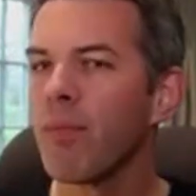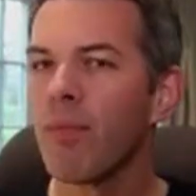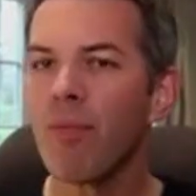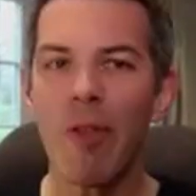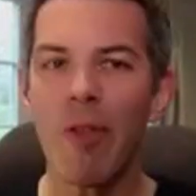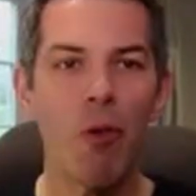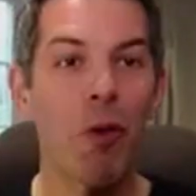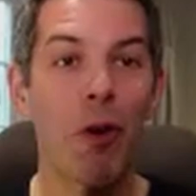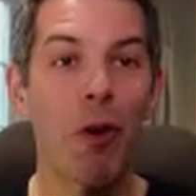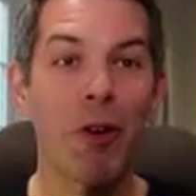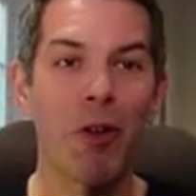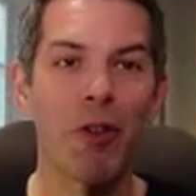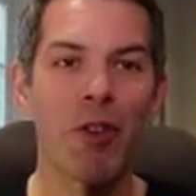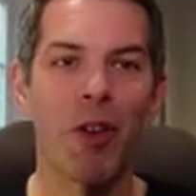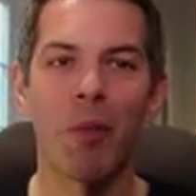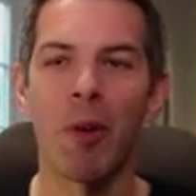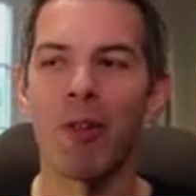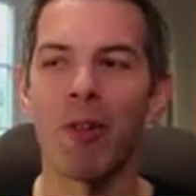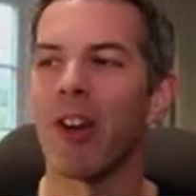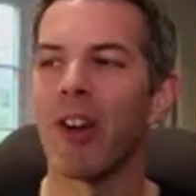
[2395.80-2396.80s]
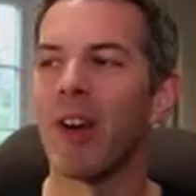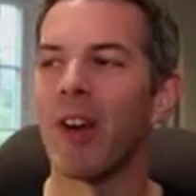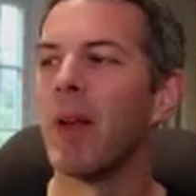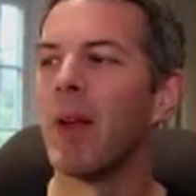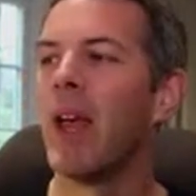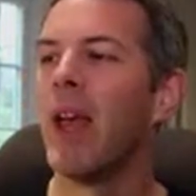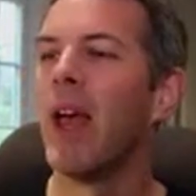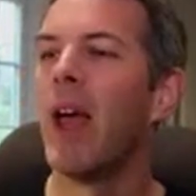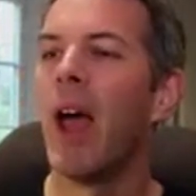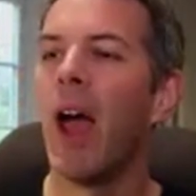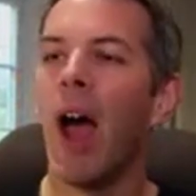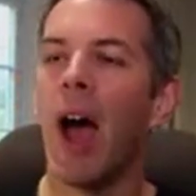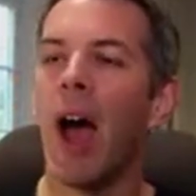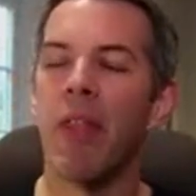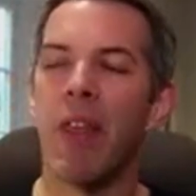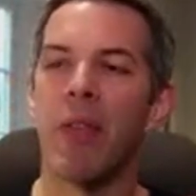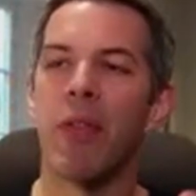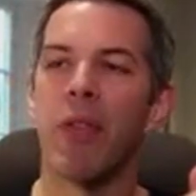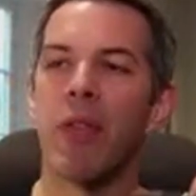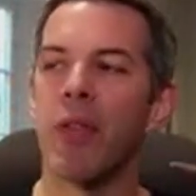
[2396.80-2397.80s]
I've only got so much time. And
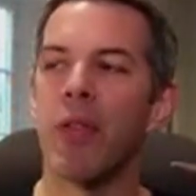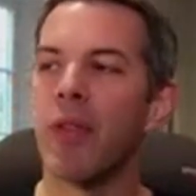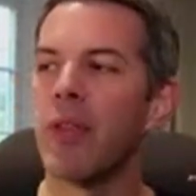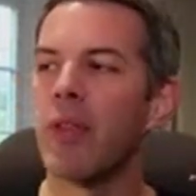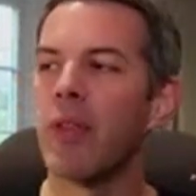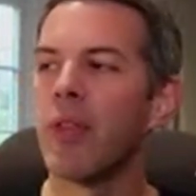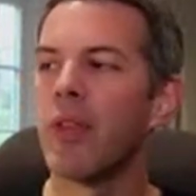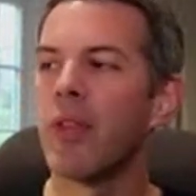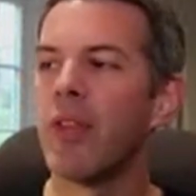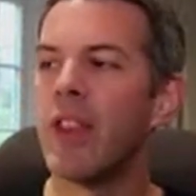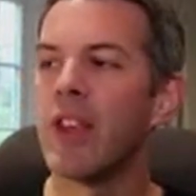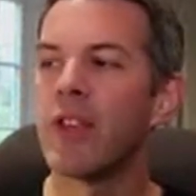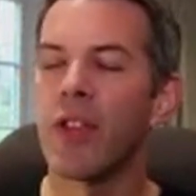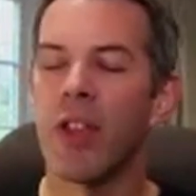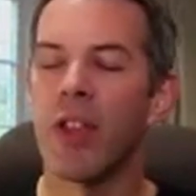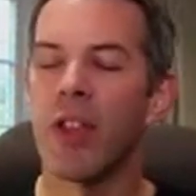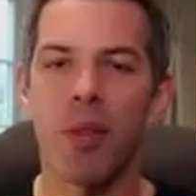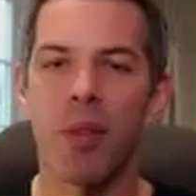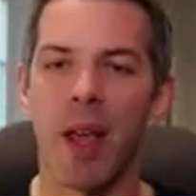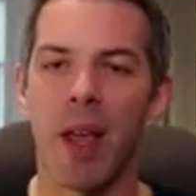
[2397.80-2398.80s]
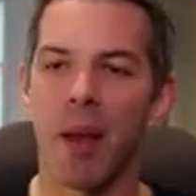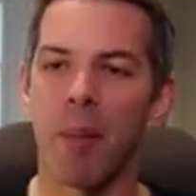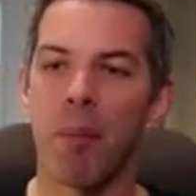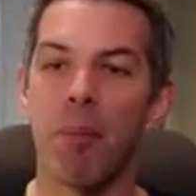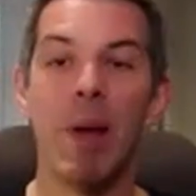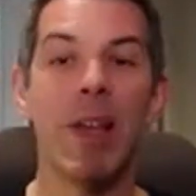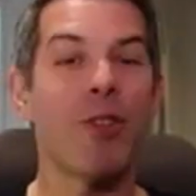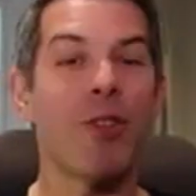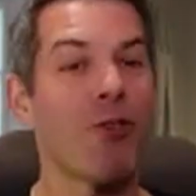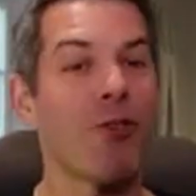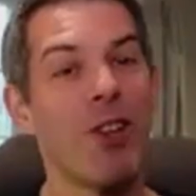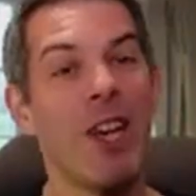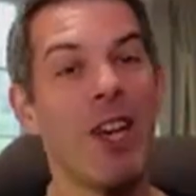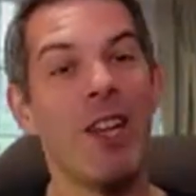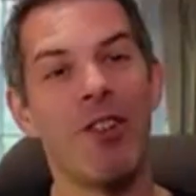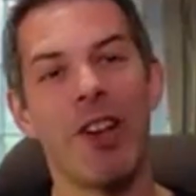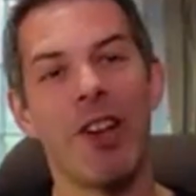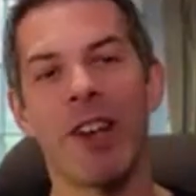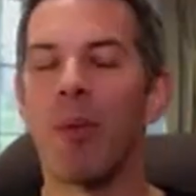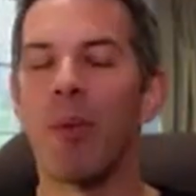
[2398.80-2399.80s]
then this third thing, be
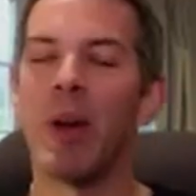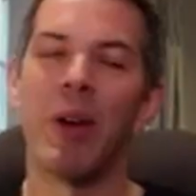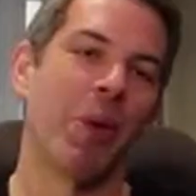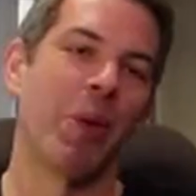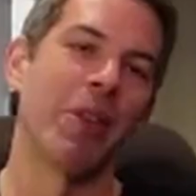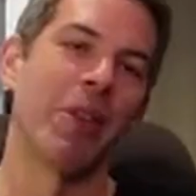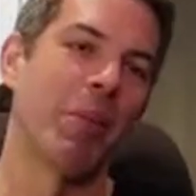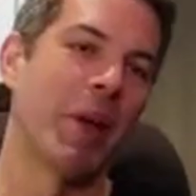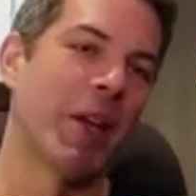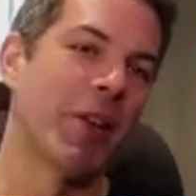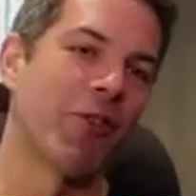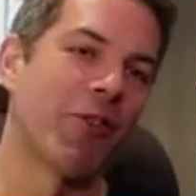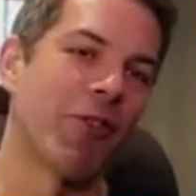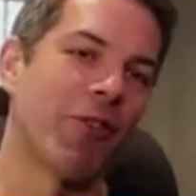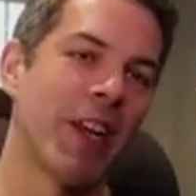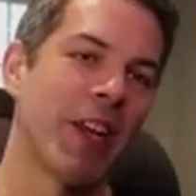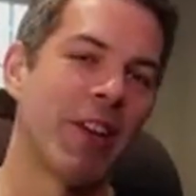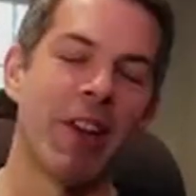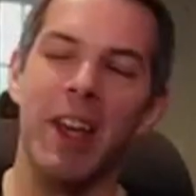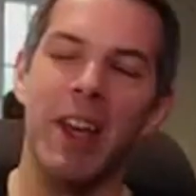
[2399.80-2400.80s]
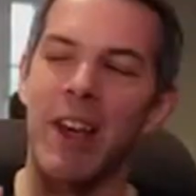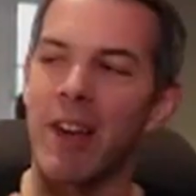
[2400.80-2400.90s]
strategic. We all want to be strategic.